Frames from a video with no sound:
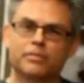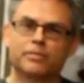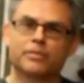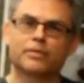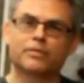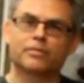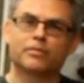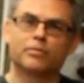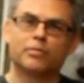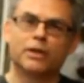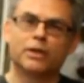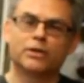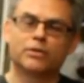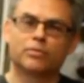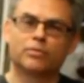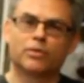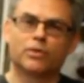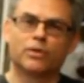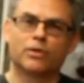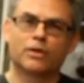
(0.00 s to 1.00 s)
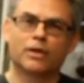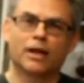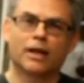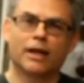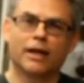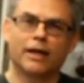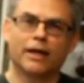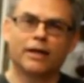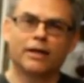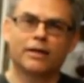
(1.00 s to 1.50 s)
a piece of raw
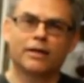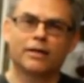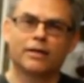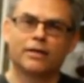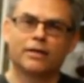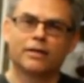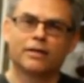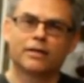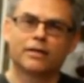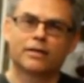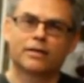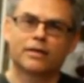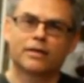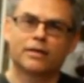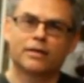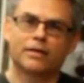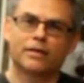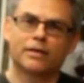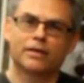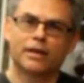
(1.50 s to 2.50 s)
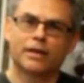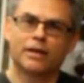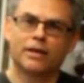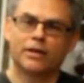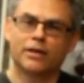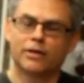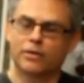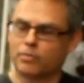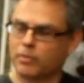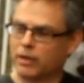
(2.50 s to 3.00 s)
clay
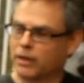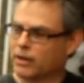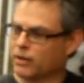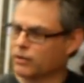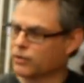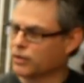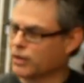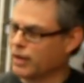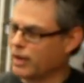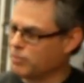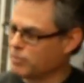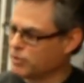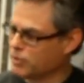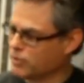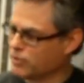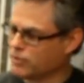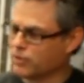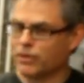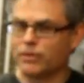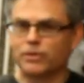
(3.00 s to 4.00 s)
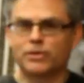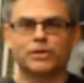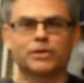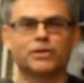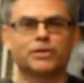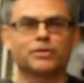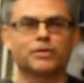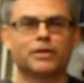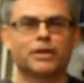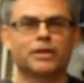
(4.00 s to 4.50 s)
in incremental steps through
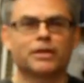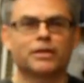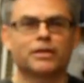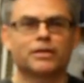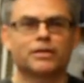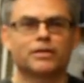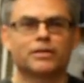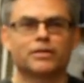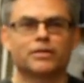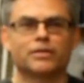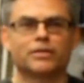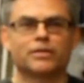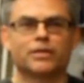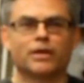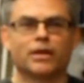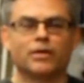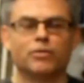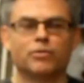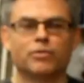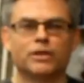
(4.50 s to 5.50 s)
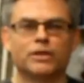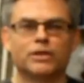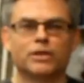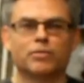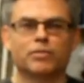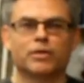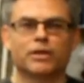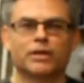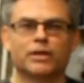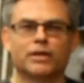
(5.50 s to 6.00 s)
to hopefully
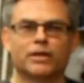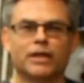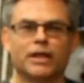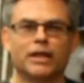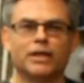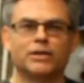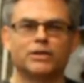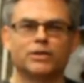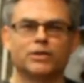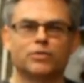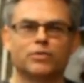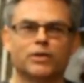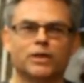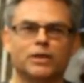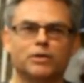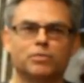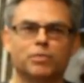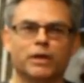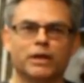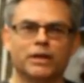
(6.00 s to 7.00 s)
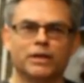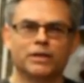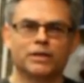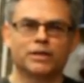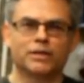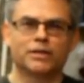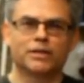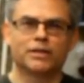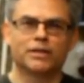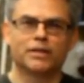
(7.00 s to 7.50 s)
something akin to the finished piece.
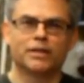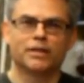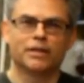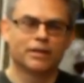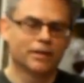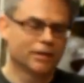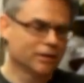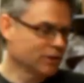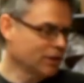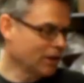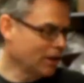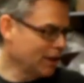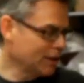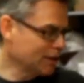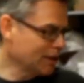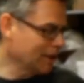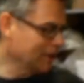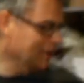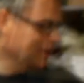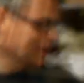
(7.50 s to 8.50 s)
So let's get